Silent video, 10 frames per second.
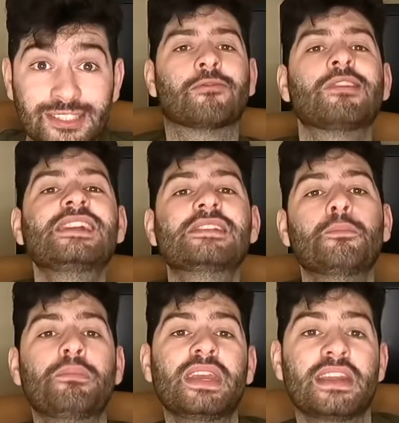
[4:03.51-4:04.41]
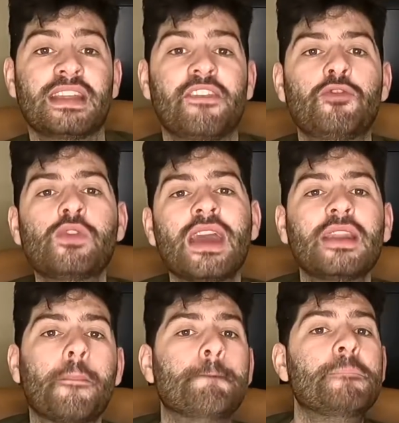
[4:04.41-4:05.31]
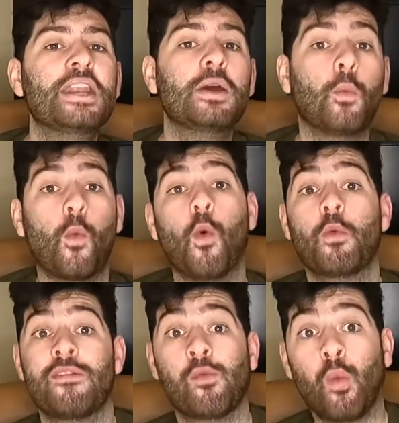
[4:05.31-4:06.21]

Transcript: The reason being, if you get in a bidding war with